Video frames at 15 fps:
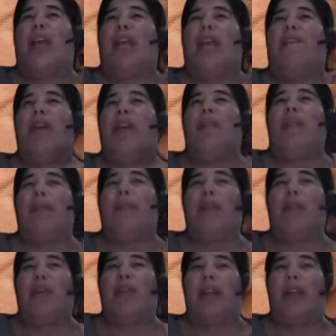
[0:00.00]
if I remember
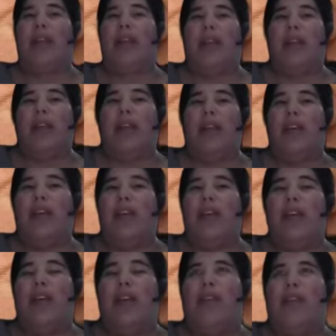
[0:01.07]
three. correctly.
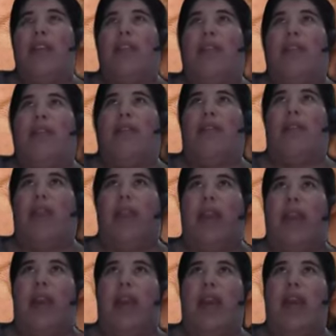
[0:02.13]

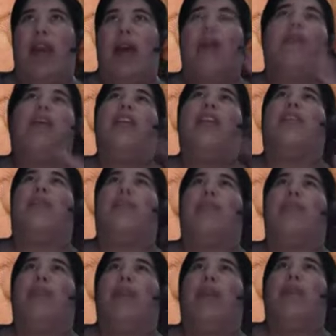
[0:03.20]
Three. Okay, so it was
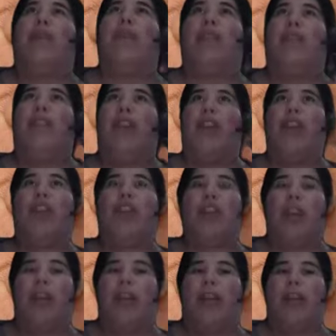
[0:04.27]
three. It was Laverne and
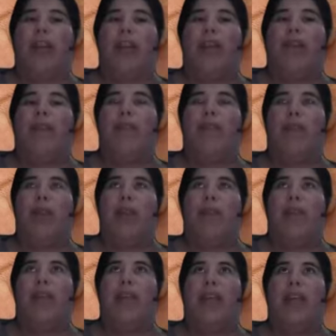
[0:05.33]
Shirley, Mork and
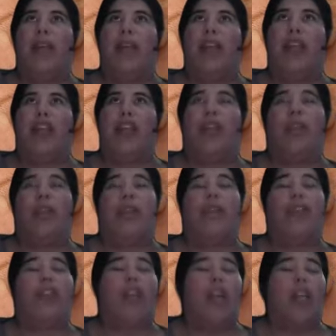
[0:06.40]
Mindy, and Joanie
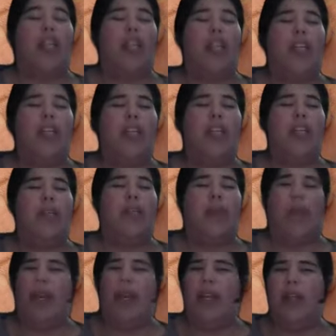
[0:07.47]
Loves Chachi,
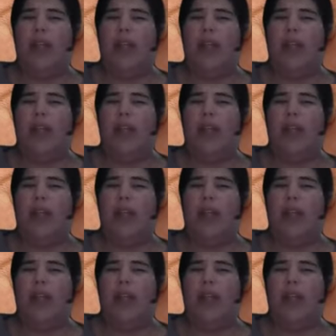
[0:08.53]
right?